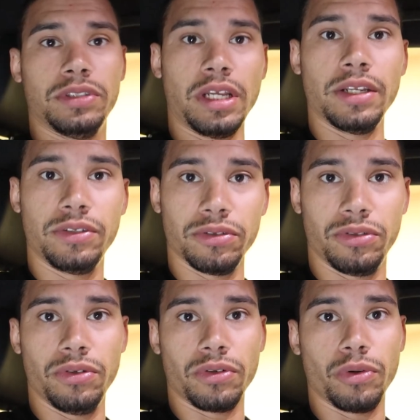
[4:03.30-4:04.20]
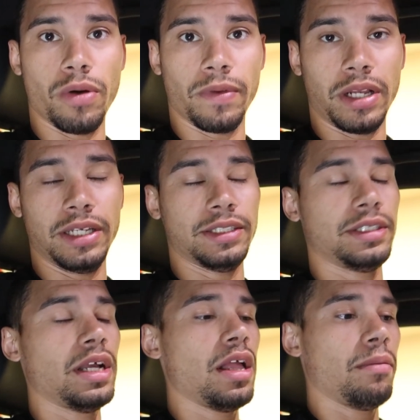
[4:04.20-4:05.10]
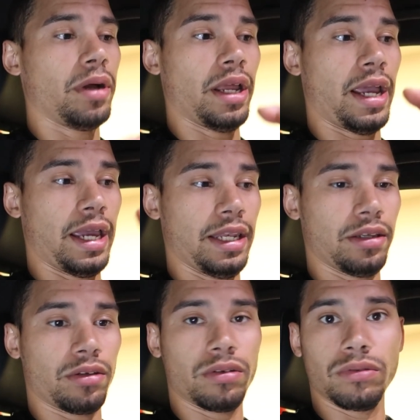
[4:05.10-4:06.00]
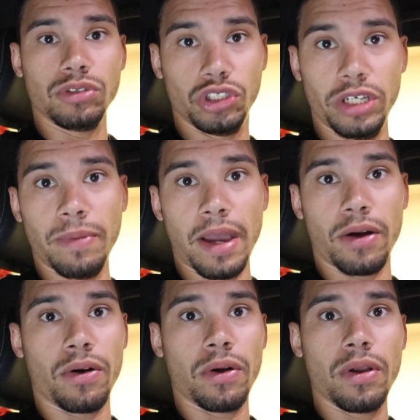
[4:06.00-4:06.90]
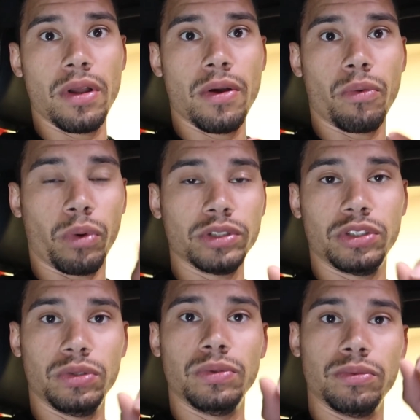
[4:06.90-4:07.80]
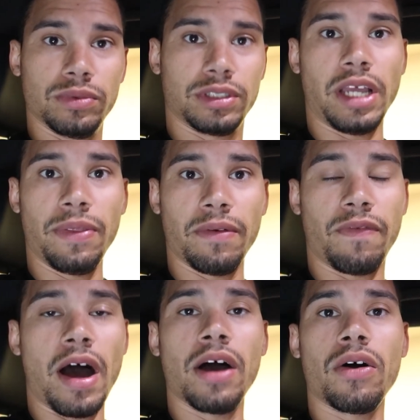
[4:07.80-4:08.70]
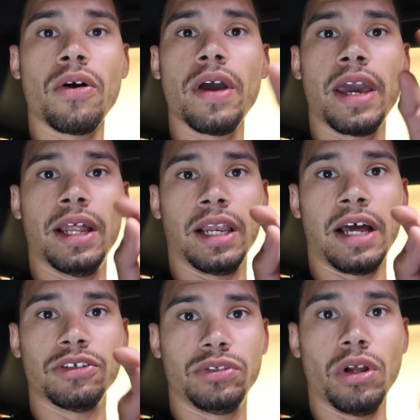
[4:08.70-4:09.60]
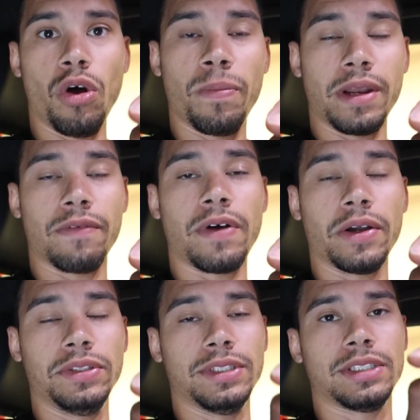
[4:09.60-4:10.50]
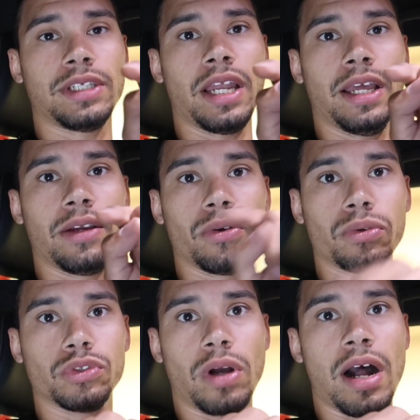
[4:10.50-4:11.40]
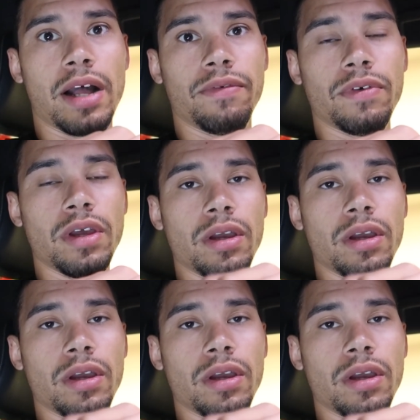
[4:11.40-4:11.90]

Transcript: send it to your tuner, whoever that is. But in Gmail, once you send the file, it allows you to open that file you just sent in Google Drive,